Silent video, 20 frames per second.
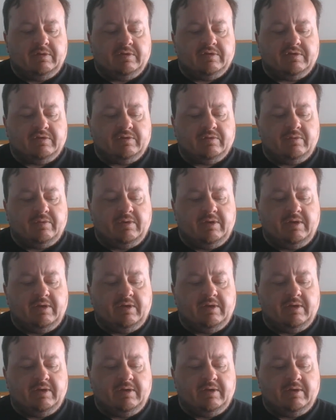So
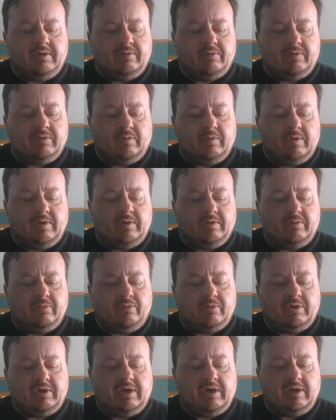yeah, and
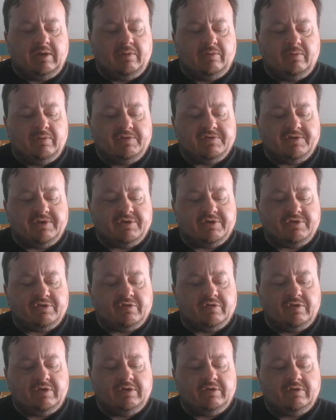Oquendo is
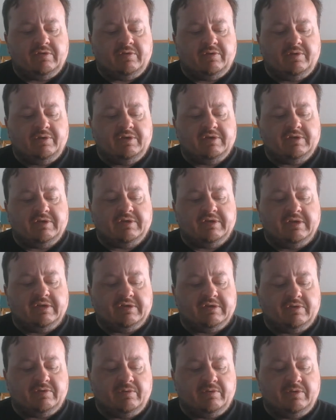actually
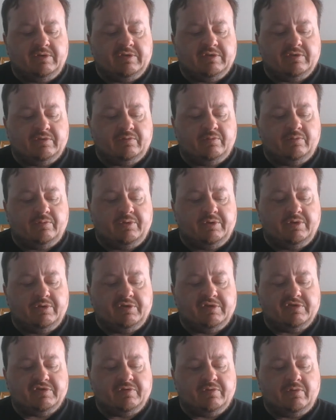36, so he's 2
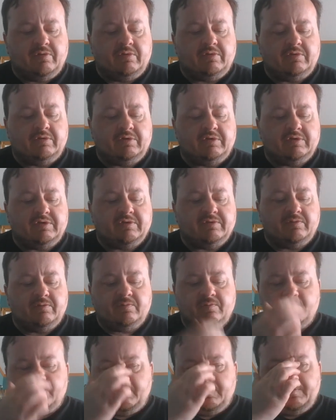years older.
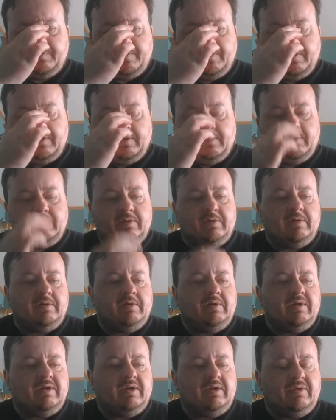So,
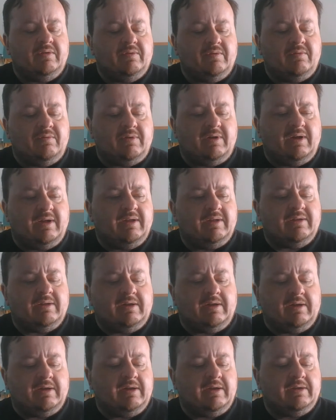you know, I
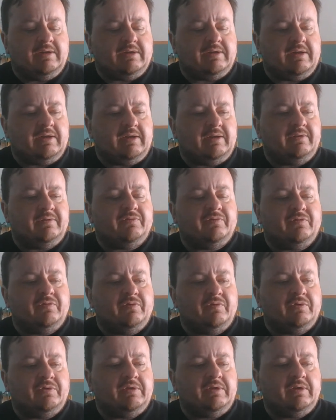kind of
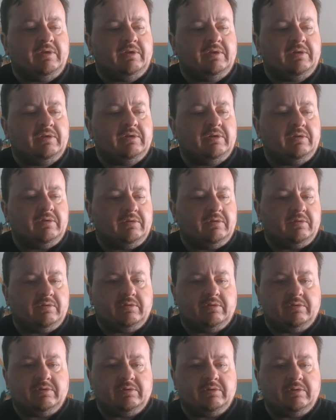think
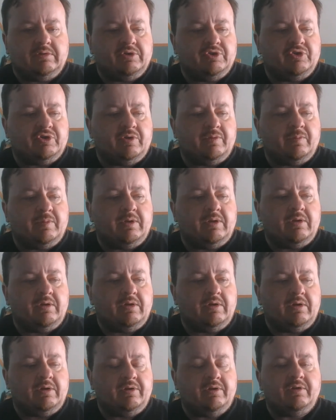
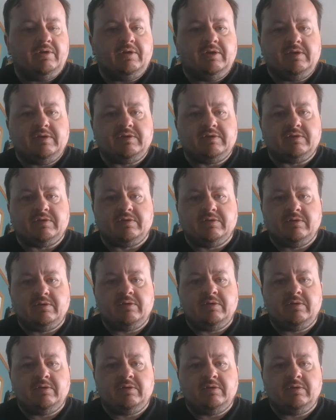Jamel Herring is